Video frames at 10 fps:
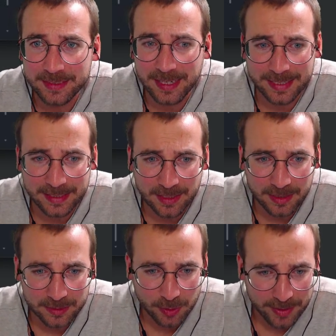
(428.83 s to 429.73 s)

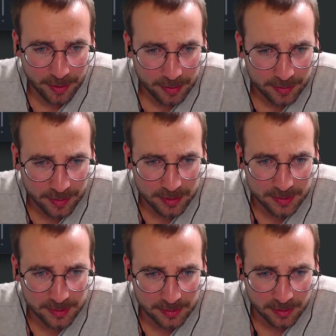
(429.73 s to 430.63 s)
I tried that.
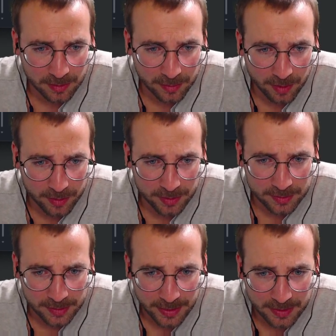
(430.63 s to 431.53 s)
There's
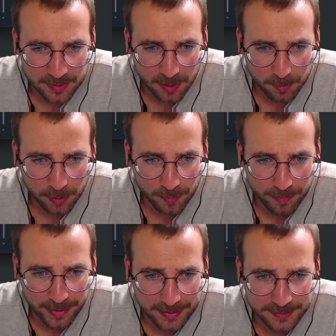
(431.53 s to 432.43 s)
another example
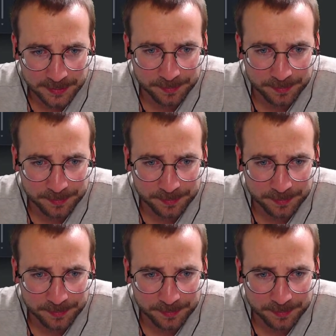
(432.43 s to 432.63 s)
of that.